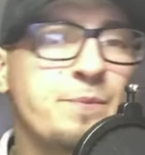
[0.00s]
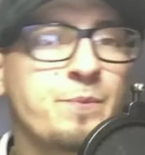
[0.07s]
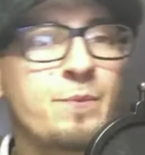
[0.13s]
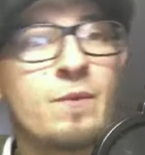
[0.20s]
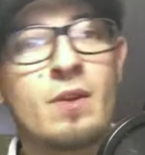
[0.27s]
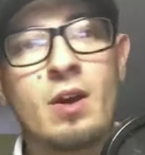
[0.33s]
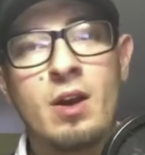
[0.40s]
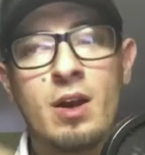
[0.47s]

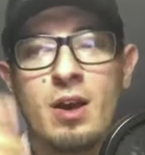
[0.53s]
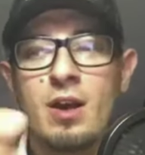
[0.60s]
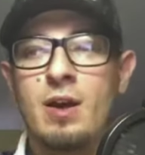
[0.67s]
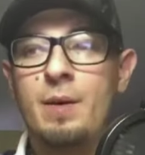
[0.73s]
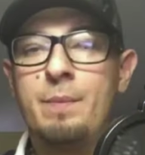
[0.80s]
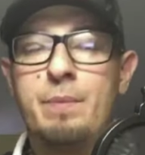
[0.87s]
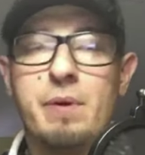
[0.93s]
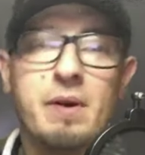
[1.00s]
yeah,
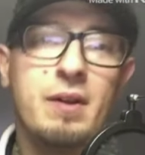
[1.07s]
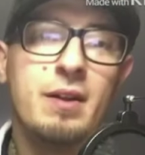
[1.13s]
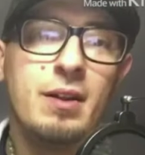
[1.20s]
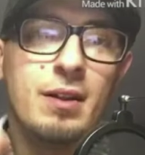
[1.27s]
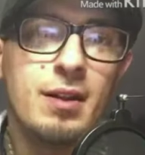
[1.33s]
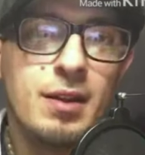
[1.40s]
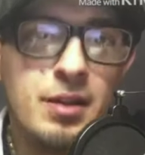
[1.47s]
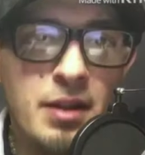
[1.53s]
like,
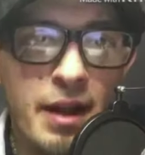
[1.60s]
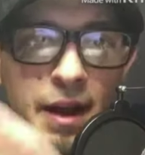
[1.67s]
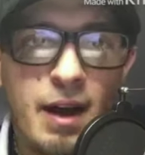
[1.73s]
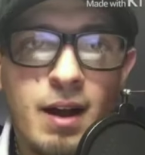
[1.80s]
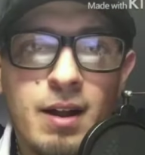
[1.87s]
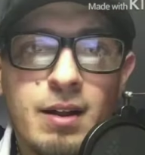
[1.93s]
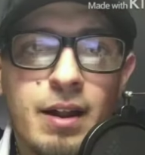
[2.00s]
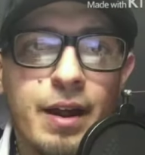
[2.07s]

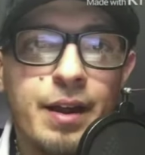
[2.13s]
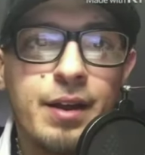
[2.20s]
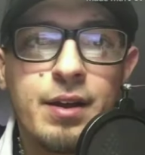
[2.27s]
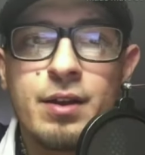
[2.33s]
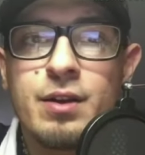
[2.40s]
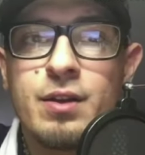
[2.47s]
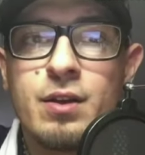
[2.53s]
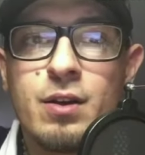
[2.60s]
unlike R
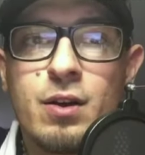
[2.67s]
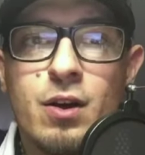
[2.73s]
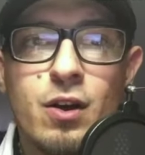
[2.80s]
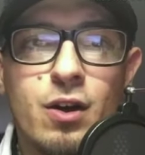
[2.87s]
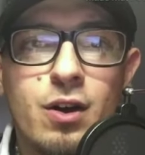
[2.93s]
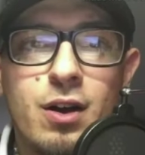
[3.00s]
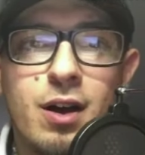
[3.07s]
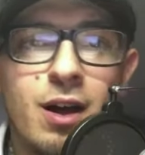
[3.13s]
T P,
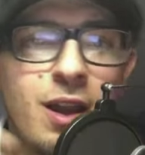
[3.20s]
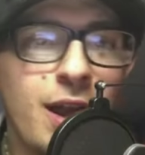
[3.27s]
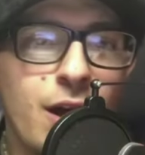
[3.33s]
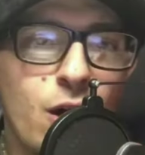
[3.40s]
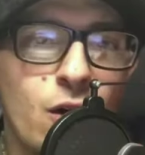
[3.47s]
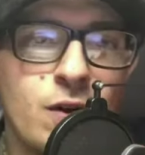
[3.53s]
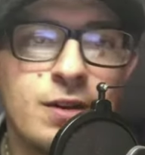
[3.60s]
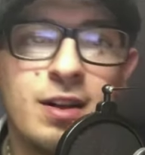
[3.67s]

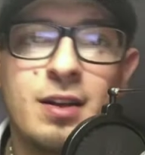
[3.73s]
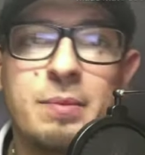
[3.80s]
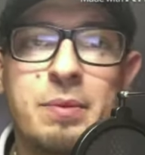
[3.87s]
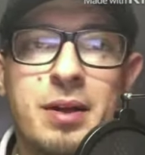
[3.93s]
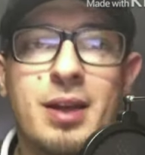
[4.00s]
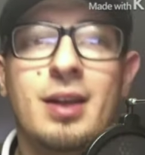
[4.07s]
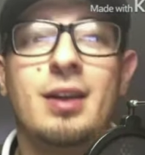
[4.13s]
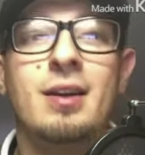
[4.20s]
like, I made a
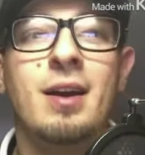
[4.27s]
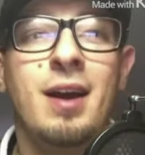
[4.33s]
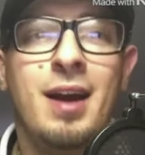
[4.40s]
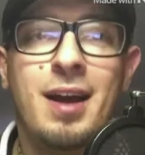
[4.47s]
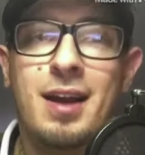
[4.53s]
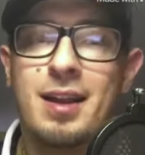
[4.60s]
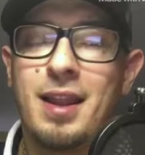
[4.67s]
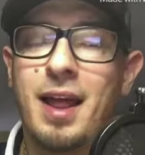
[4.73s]
mistake
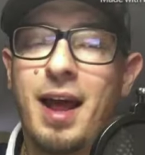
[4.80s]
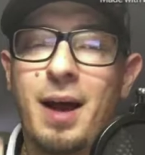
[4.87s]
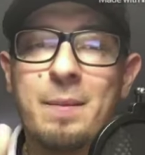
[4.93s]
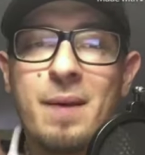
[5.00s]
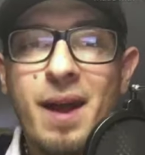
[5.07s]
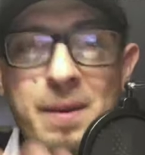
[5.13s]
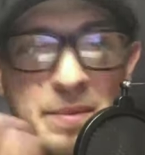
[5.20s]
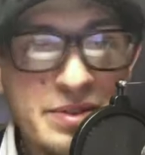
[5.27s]
earlier when
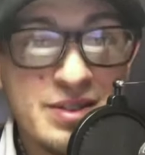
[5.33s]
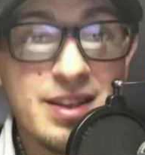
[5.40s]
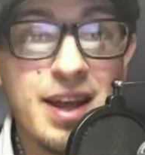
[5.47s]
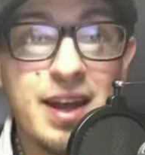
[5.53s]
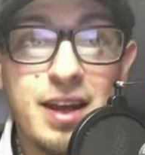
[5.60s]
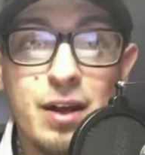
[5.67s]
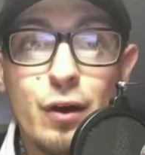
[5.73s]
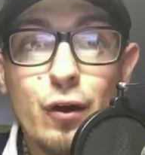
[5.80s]
I started a
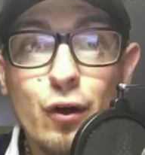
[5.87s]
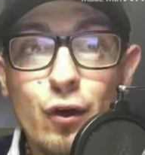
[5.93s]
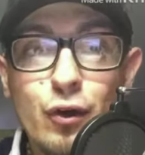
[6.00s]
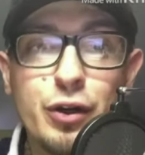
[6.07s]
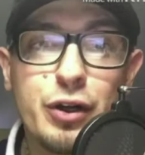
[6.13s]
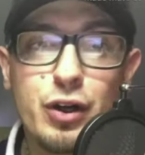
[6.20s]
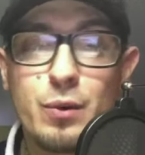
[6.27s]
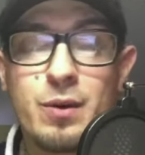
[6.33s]
video.
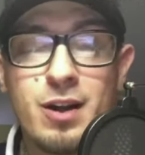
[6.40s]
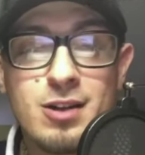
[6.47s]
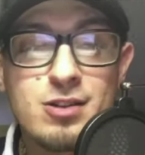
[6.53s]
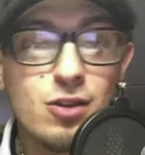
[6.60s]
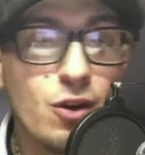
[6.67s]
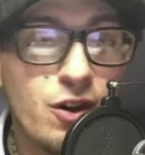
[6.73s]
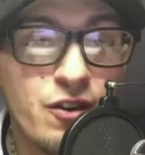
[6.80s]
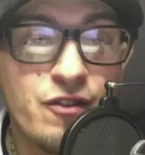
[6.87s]
I didn't
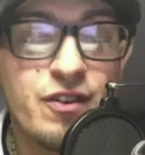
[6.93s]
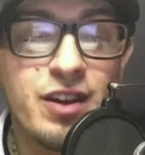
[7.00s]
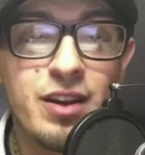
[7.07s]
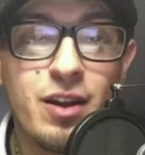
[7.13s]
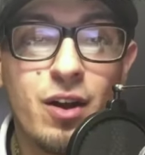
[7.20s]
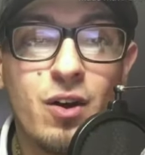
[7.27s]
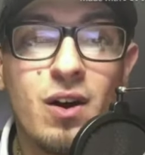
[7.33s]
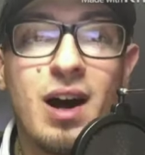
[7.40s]
know
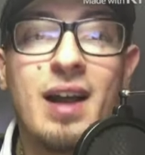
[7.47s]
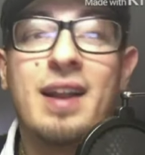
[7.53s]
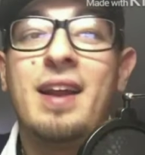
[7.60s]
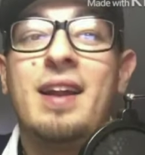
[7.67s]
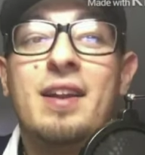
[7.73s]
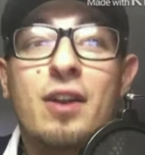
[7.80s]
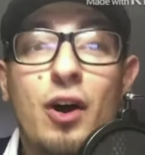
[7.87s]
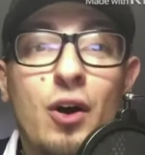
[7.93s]
that
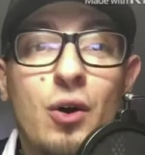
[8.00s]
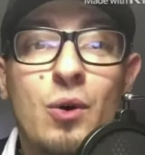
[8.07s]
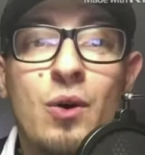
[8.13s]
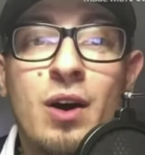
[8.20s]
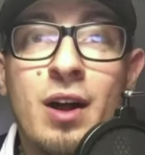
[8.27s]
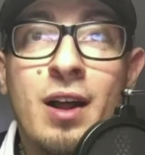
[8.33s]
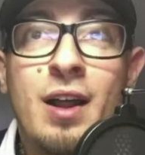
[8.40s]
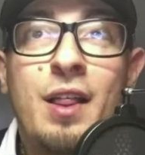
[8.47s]

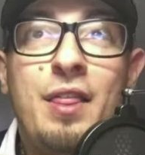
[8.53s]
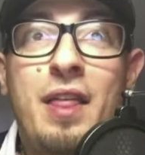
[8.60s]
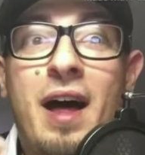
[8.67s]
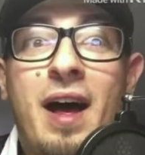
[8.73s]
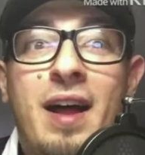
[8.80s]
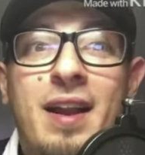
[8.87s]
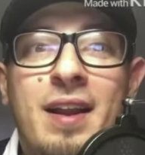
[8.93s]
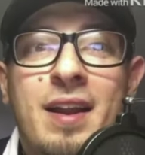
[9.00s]
he didn't
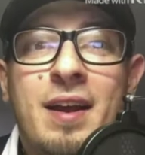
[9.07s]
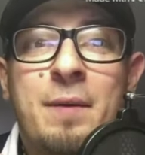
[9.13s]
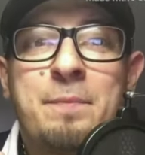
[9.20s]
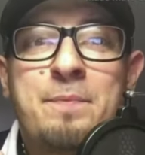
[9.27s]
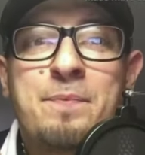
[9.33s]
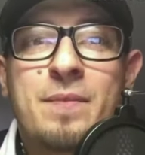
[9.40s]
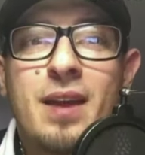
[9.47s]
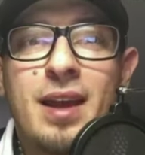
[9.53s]
play nothing
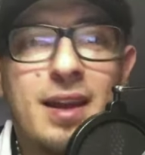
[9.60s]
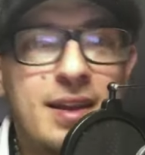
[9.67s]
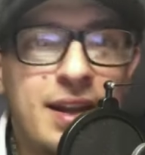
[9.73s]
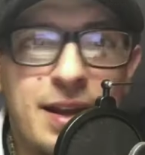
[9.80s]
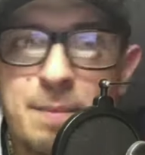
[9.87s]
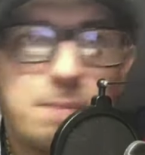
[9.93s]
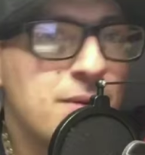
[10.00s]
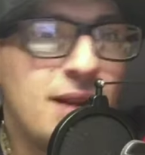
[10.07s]
last night.
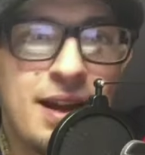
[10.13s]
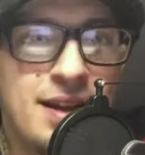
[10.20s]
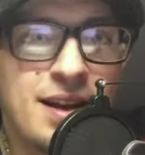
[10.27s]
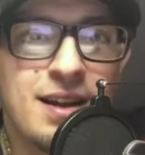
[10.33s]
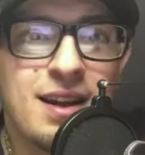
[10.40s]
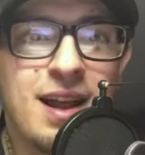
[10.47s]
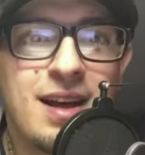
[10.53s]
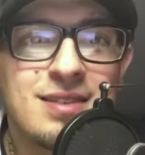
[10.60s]
I, in the
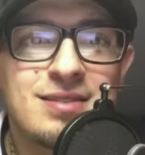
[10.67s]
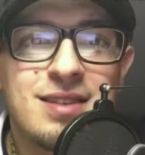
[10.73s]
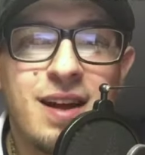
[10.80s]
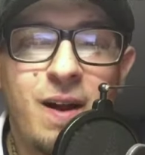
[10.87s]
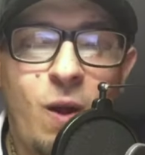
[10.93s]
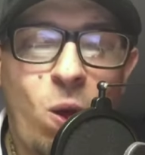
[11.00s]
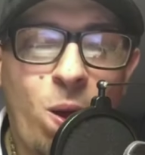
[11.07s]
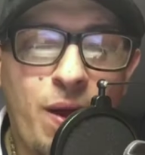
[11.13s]
beginning of the
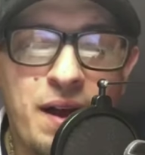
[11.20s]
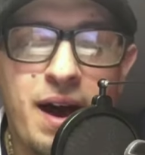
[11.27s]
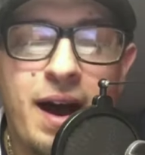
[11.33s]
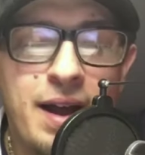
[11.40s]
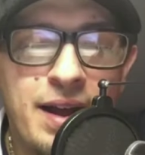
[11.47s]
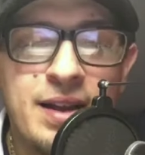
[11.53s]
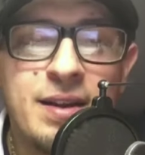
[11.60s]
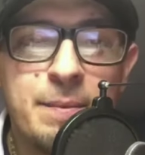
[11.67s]
video,
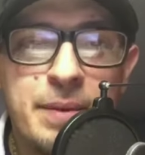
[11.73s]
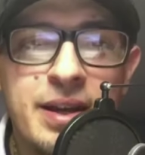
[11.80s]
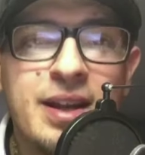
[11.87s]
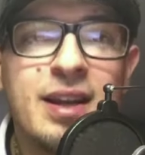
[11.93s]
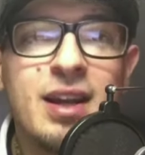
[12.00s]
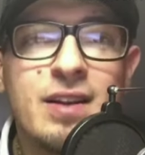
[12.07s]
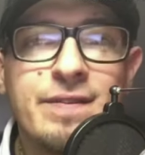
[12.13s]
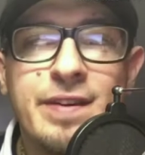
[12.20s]
I
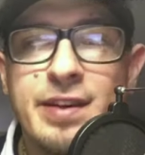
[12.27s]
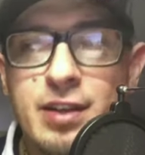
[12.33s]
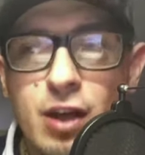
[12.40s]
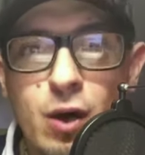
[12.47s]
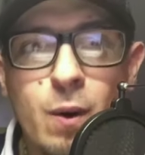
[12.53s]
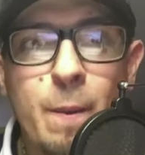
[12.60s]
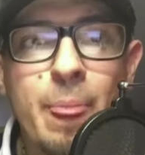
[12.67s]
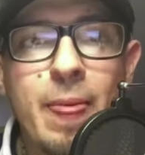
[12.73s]
say he played a
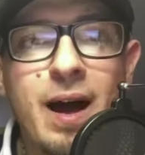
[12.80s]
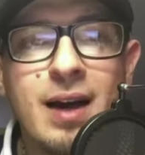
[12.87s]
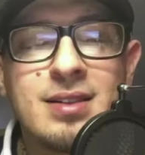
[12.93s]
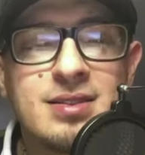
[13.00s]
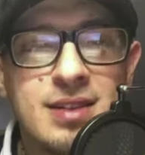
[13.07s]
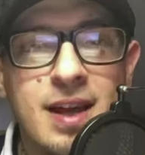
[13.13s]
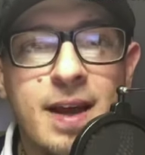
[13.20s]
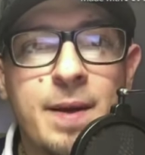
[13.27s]
video of
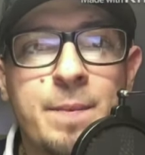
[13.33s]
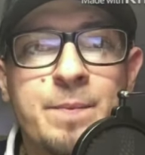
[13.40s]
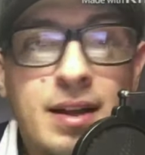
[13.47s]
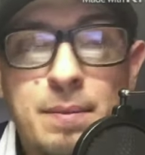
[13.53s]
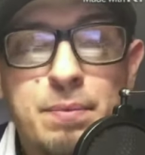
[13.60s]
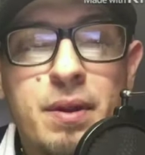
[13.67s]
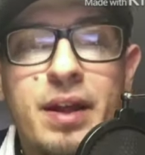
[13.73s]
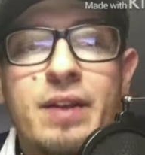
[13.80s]
an audio
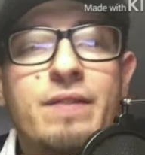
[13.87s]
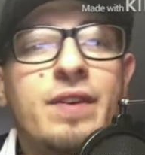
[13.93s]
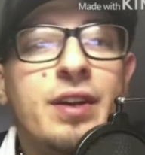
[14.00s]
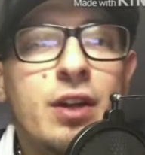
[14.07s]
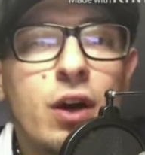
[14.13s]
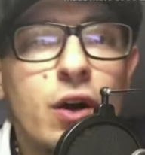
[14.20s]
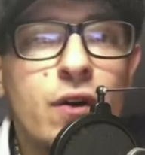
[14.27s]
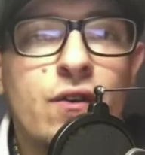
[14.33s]
recording from a
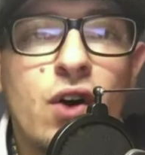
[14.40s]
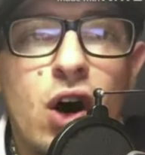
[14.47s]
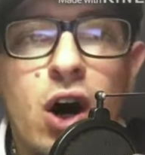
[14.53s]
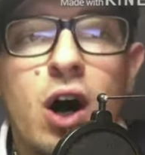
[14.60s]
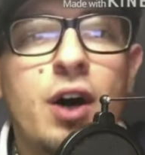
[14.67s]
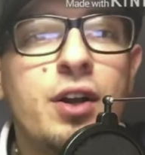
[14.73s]
recording.